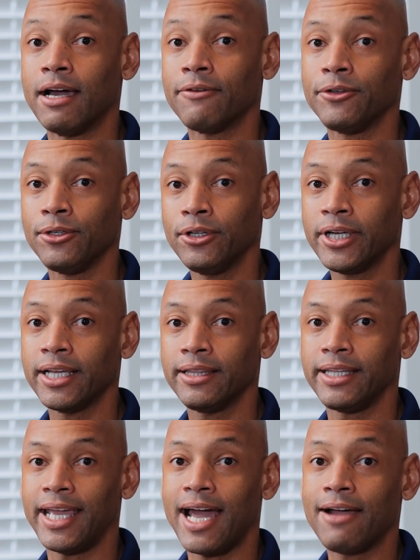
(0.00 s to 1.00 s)
Now, if you look
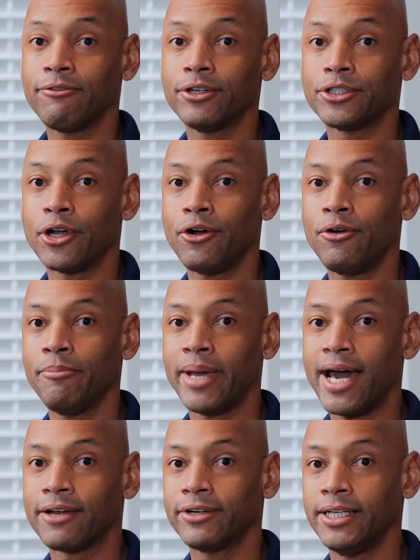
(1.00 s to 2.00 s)
at the average home
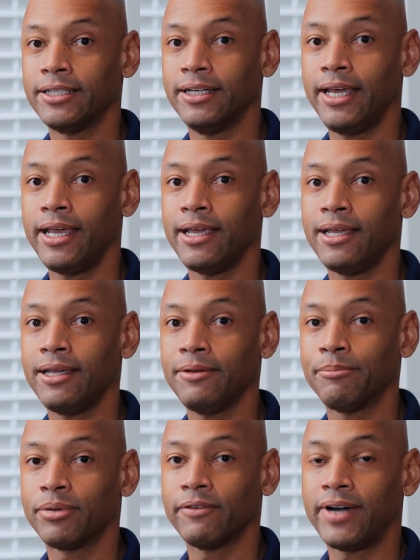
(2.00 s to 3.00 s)
battery
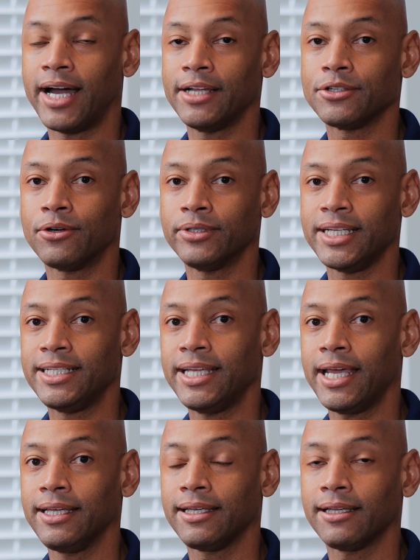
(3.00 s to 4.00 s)
today, provides only
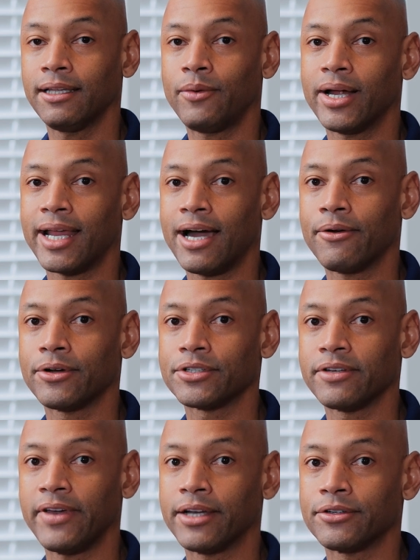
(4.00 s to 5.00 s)
10 kilowatt
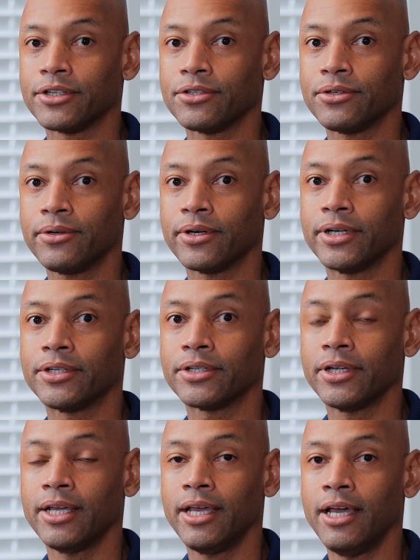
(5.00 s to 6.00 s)
hours of energy storage.